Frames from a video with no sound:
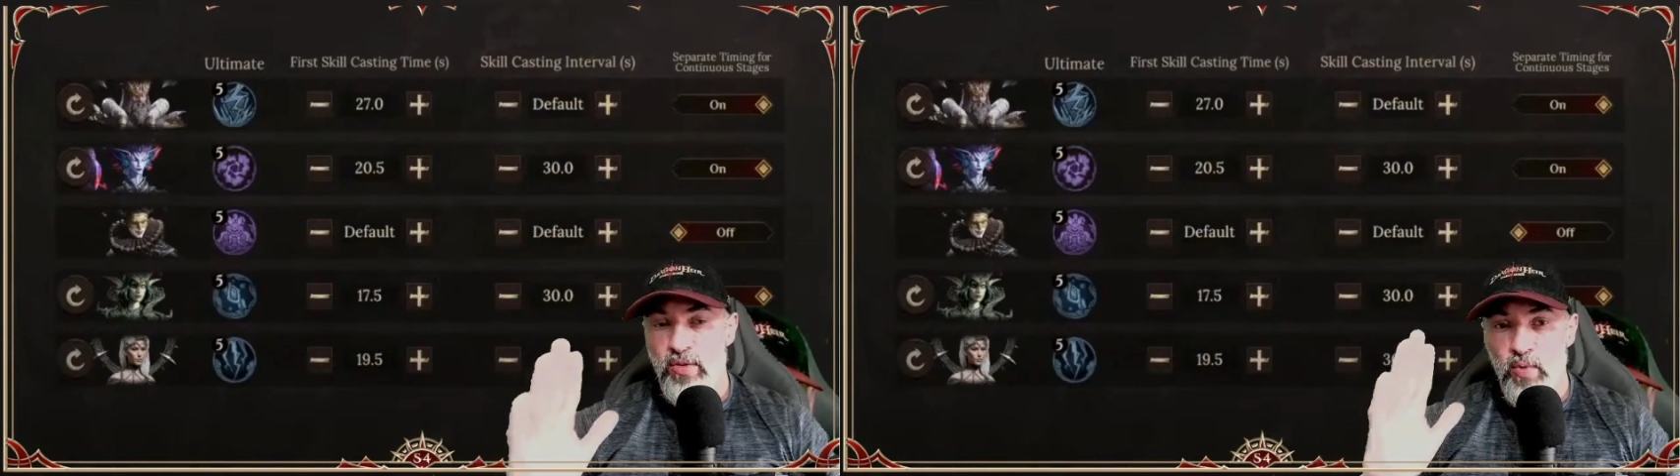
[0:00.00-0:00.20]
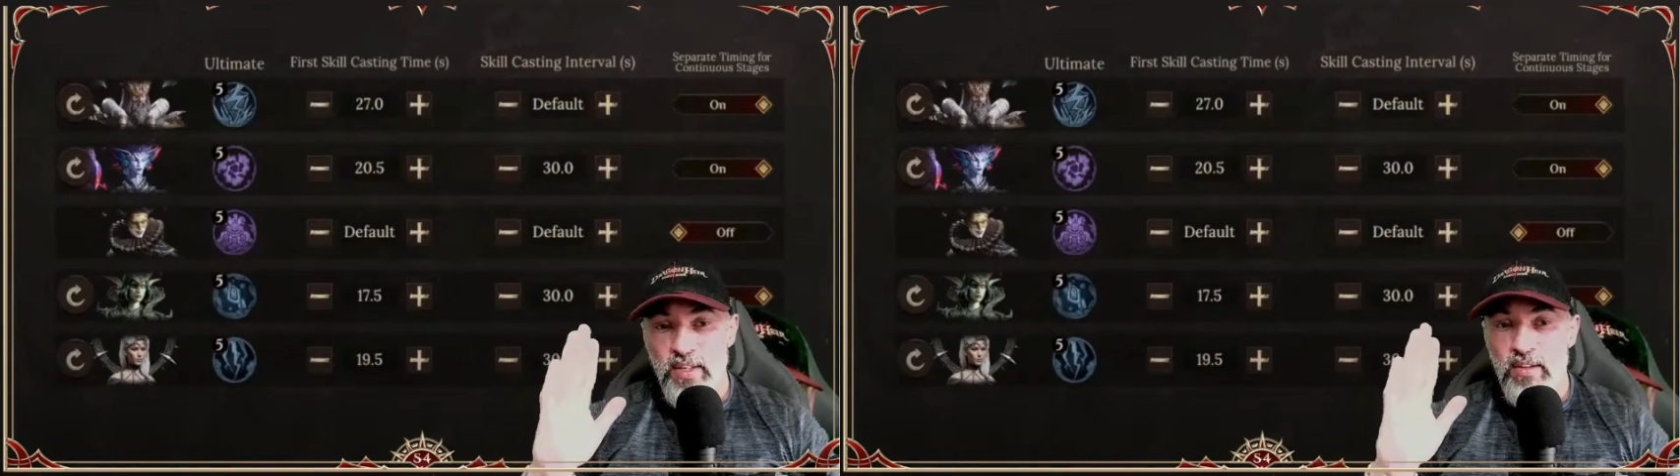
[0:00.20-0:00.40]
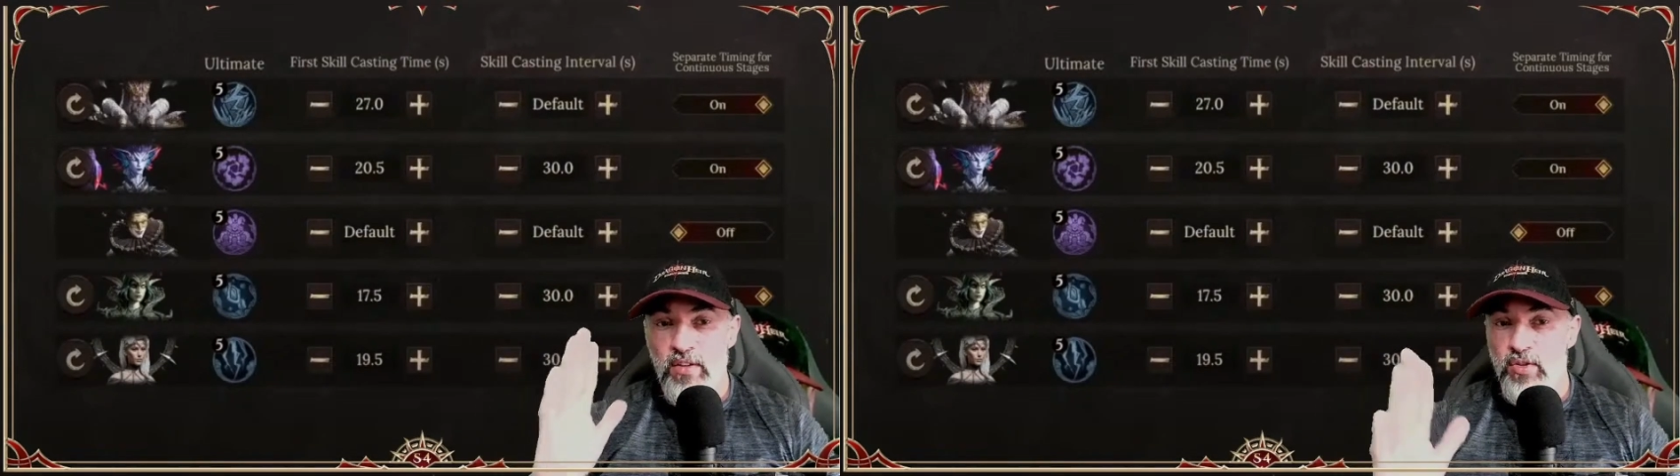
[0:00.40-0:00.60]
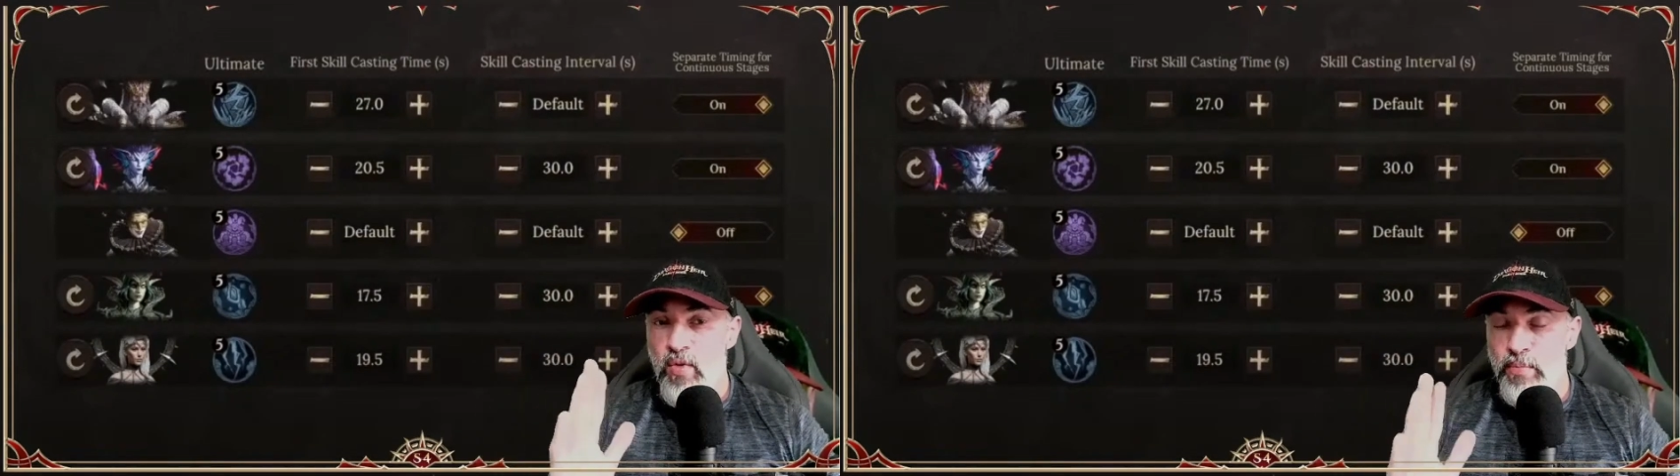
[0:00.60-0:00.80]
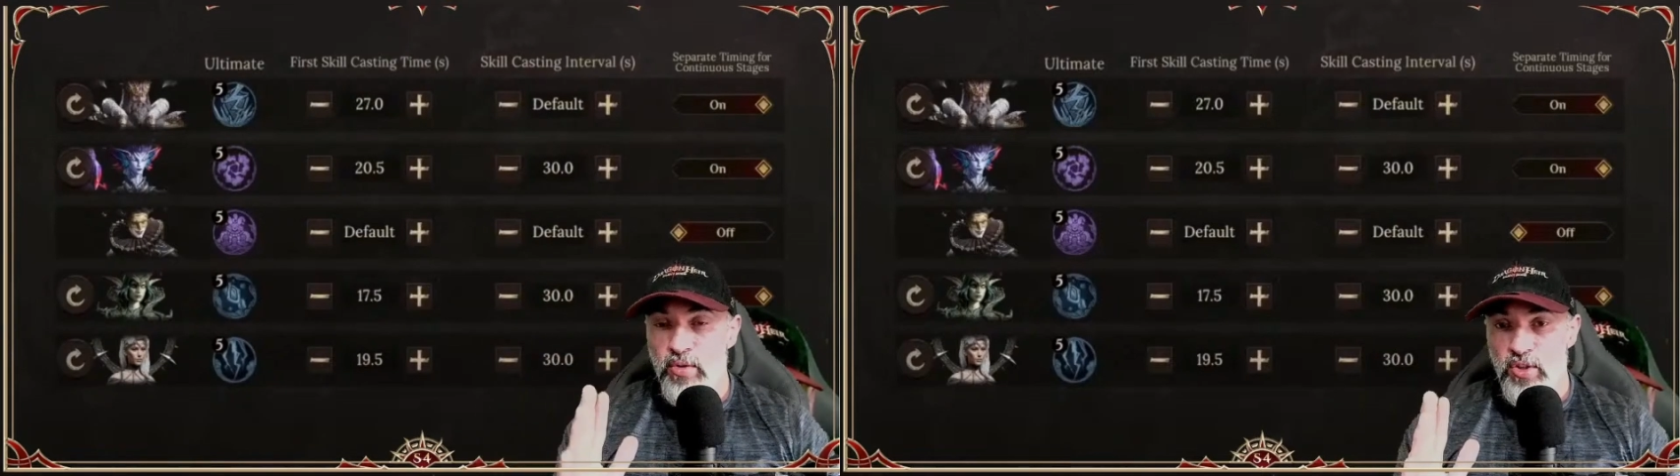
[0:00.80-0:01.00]
With this
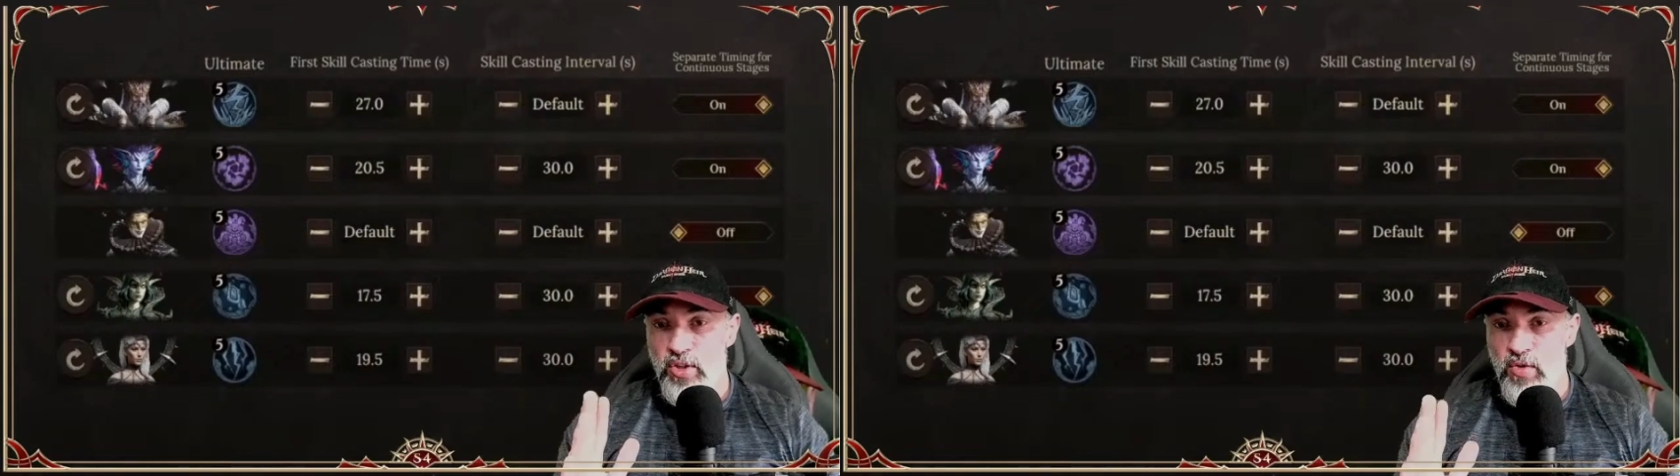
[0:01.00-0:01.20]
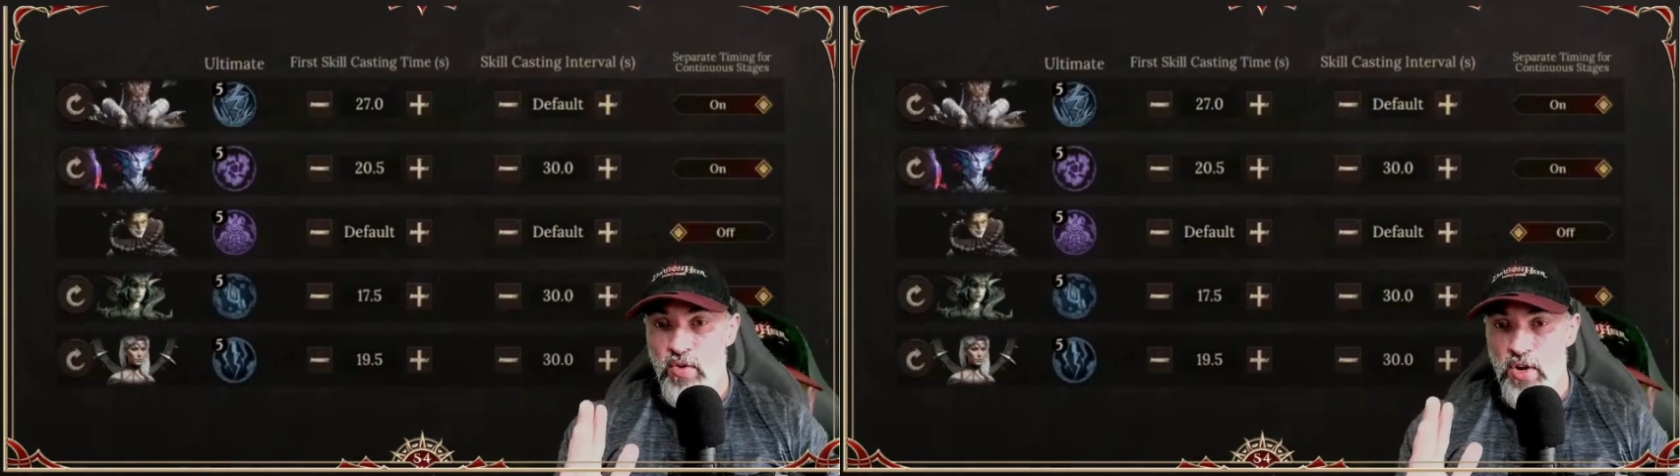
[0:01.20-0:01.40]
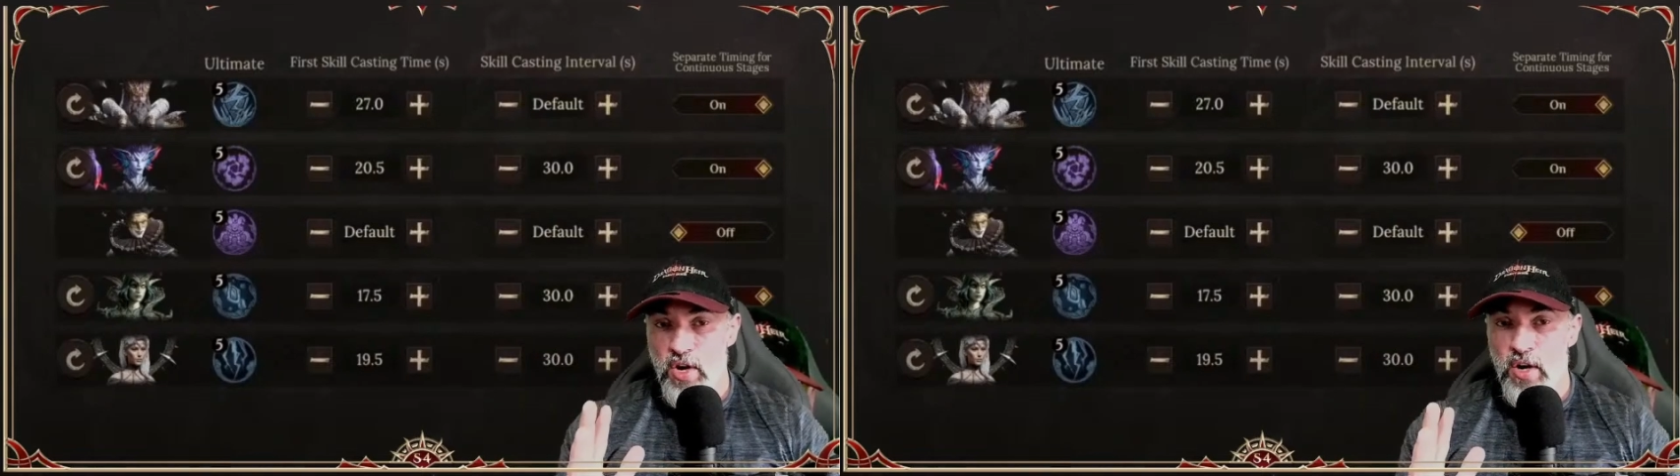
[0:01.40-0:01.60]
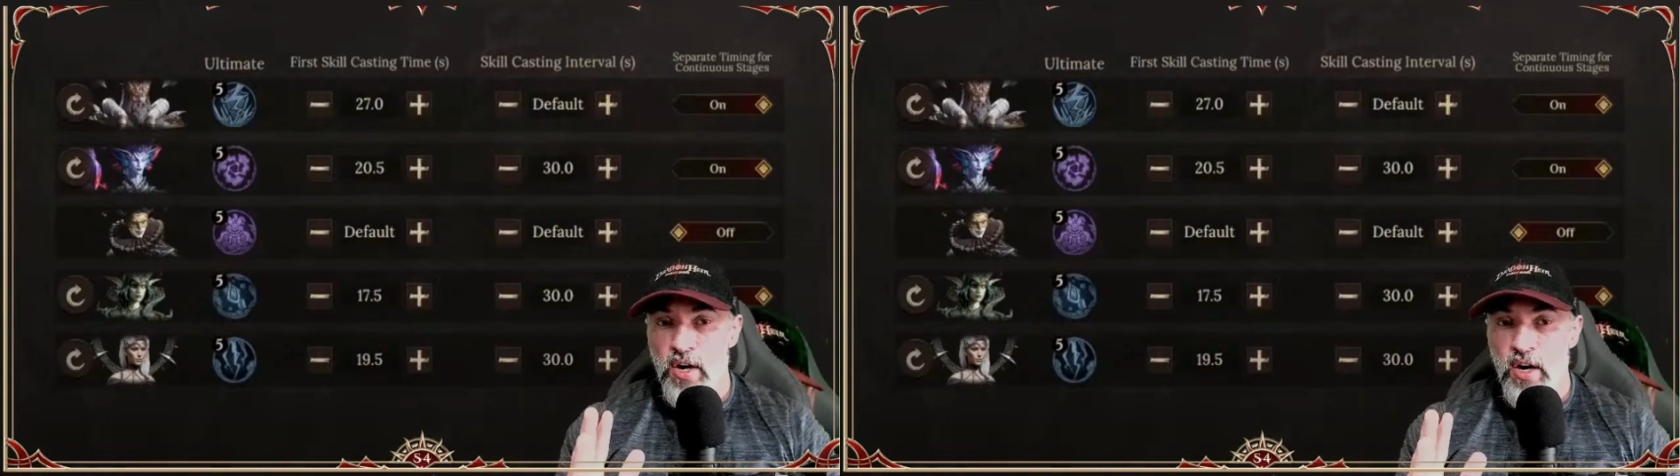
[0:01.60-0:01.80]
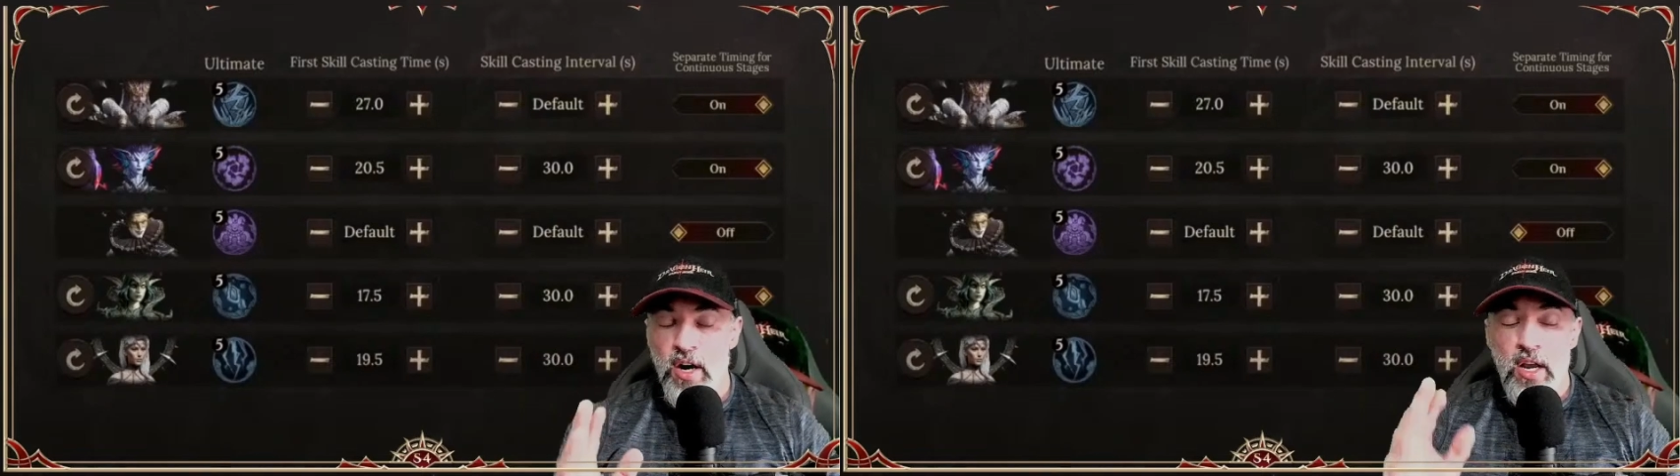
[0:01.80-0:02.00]
composition here,